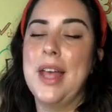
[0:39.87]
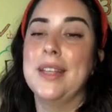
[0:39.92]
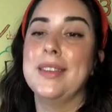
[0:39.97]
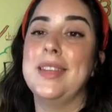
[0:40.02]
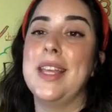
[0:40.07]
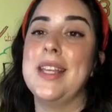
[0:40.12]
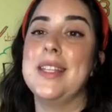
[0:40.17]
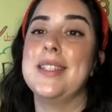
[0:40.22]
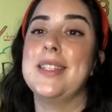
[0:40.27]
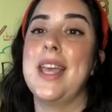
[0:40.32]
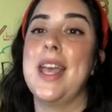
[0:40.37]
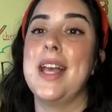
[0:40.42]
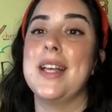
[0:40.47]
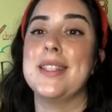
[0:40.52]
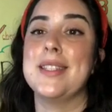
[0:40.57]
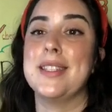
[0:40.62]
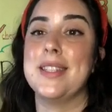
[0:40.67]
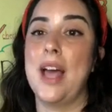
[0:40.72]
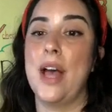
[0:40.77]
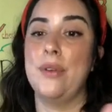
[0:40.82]
They say a
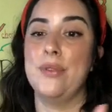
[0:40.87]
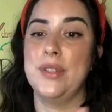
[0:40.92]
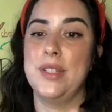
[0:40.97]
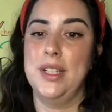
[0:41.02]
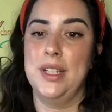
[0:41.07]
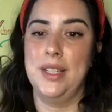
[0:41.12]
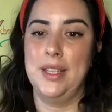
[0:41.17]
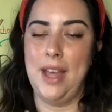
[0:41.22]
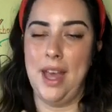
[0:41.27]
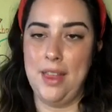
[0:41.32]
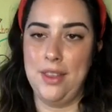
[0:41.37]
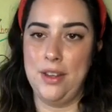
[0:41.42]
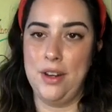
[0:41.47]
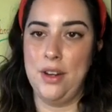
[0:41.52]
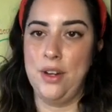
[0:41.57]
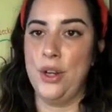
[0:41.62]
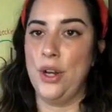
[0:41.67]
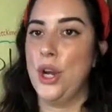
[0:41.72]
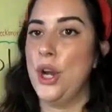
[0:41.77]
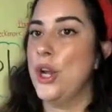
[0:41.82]
sound
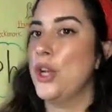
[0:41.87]
together.